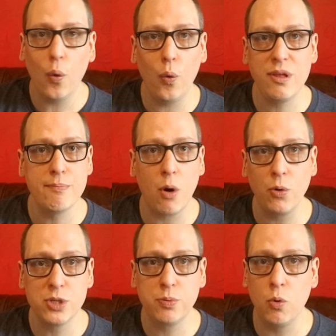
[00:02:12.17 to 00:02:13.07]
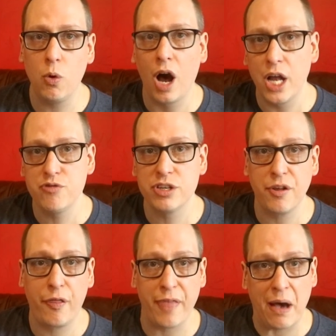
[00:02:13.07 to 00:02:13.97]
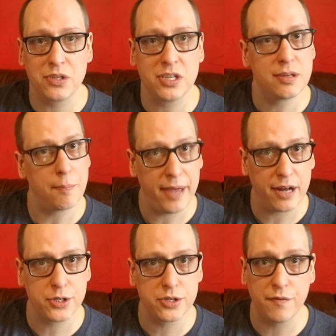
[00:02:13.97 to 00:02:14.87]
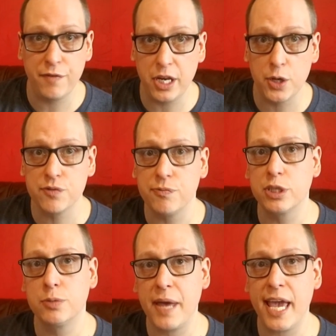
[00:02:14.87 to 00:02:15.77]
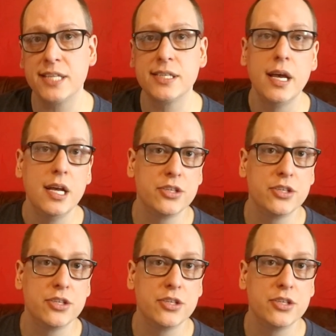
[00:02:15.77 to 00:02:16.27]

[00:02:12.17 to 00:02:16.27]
all the multiple hundreds of thousands and pictures of videos from space,